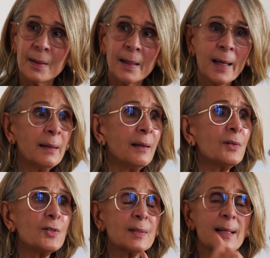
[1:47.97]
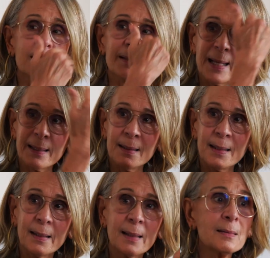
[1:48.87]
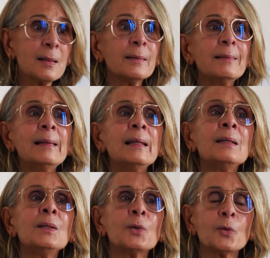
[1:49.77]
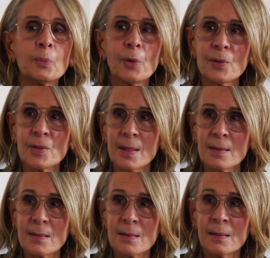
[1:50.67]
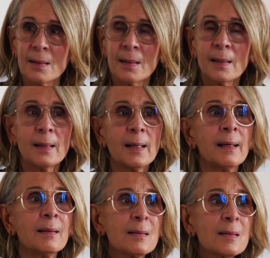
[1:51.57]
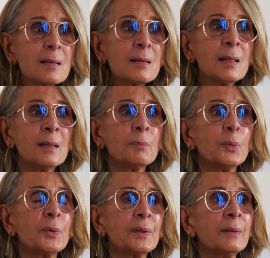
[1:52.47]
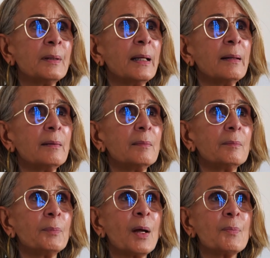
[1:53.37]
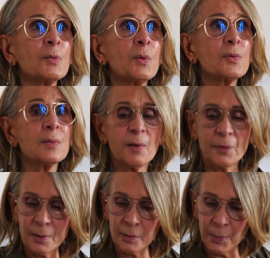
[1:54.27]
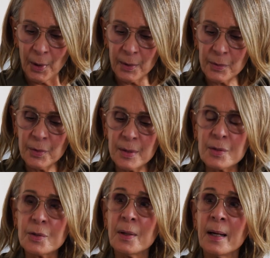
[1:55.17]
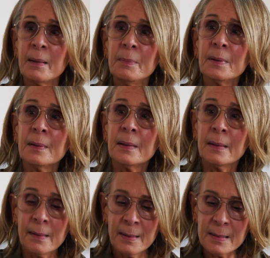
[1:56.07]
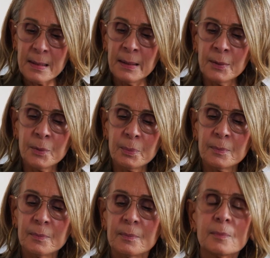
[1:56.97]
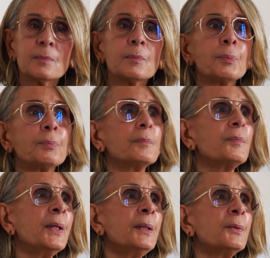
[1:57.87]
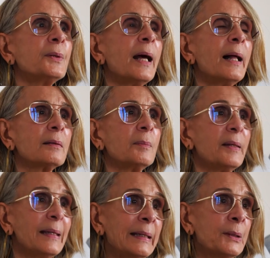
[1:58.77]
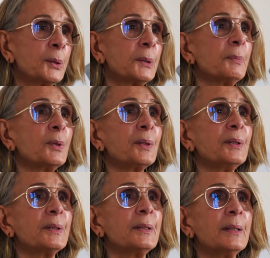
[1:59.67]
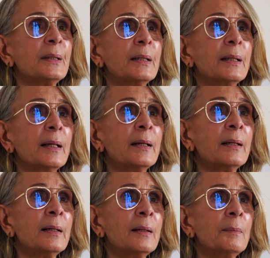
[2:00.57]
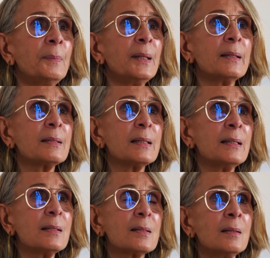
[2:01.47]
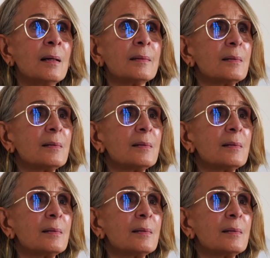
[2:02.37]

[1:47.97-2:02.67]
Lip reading: and not just as a technique. It's not a linear process. And this is the important and perhaps the most difficult part to describe, this inner alchemy, the inner part. Because it is not